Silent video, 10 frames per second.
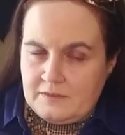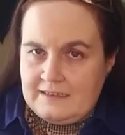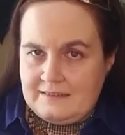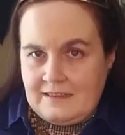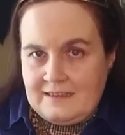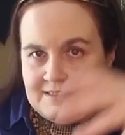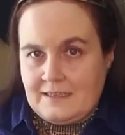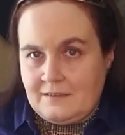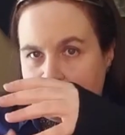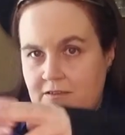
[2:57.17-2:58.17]
and then they
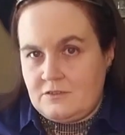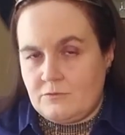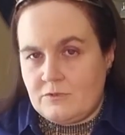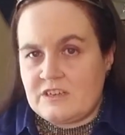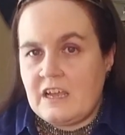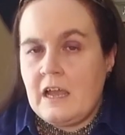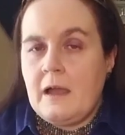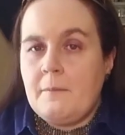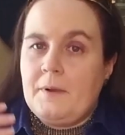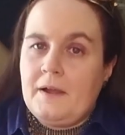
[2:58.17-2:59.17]
sell it to the stores.
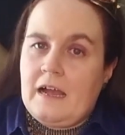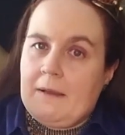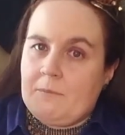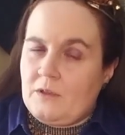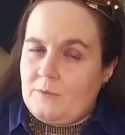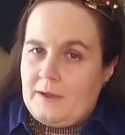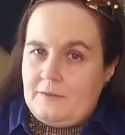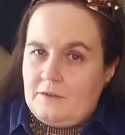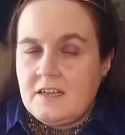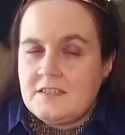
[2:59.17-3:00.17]
But I'm going to go out and look.